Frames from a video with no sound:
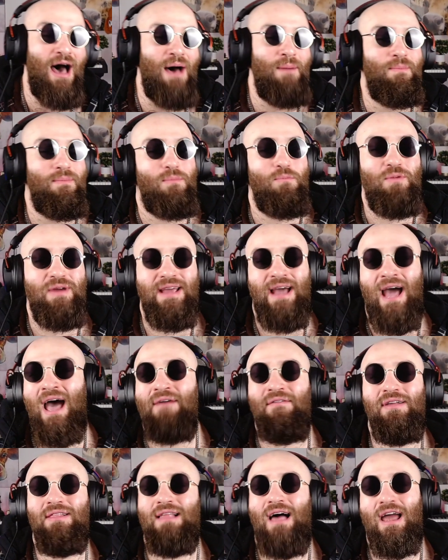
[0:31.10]
We
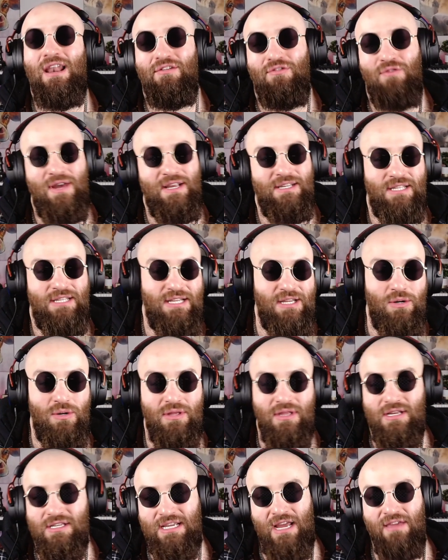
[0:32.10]
have a lot of ways to deal
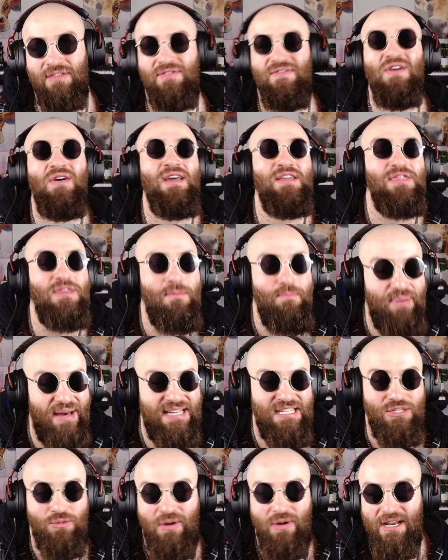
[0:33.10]
with this. I feel like the
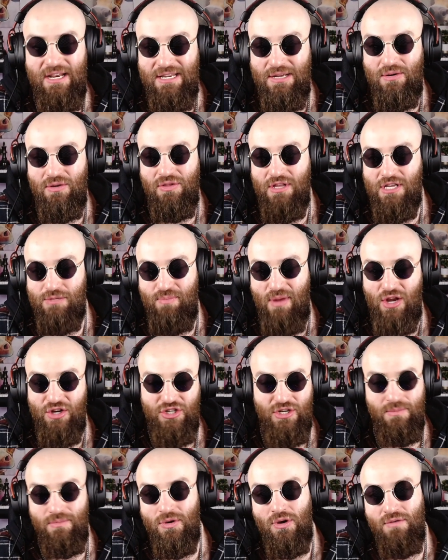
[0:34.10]
best way to deal with this
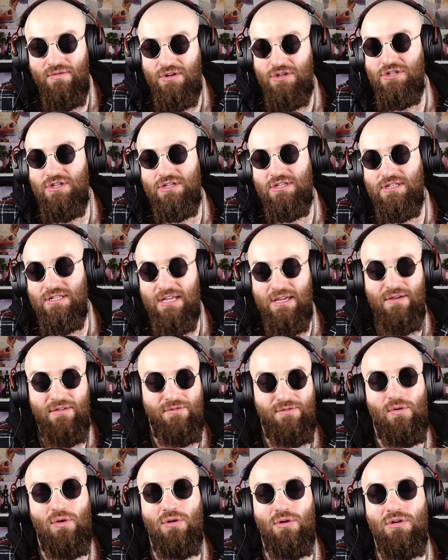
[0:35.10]
bishop move is just
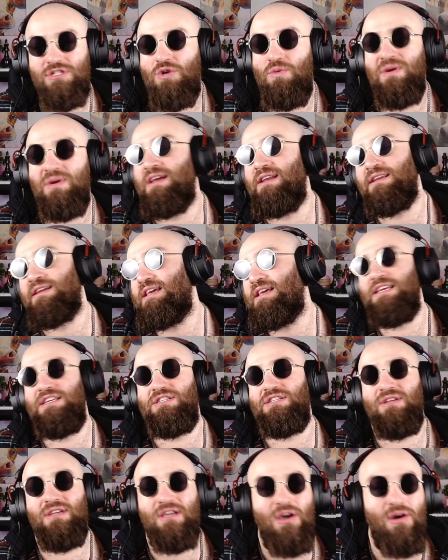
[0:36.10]
d4, so we can
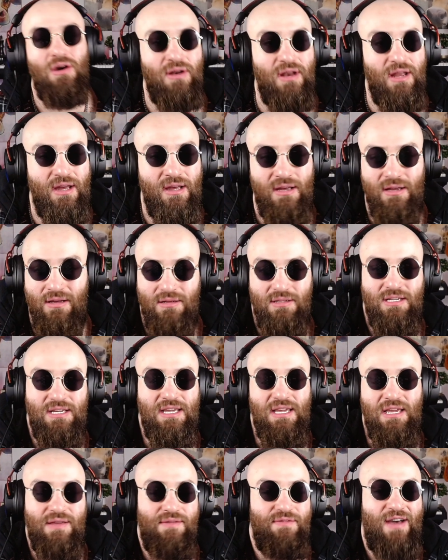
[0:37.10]
easily go to
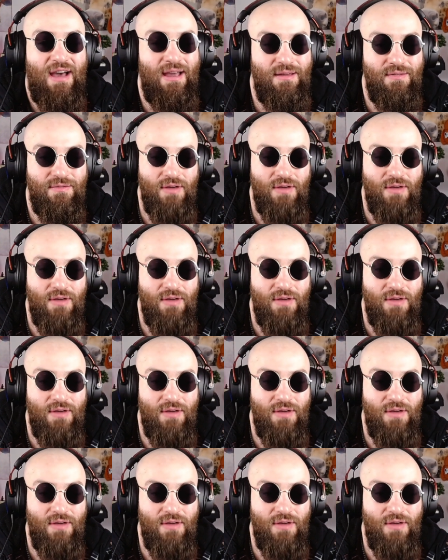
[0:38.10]
e5.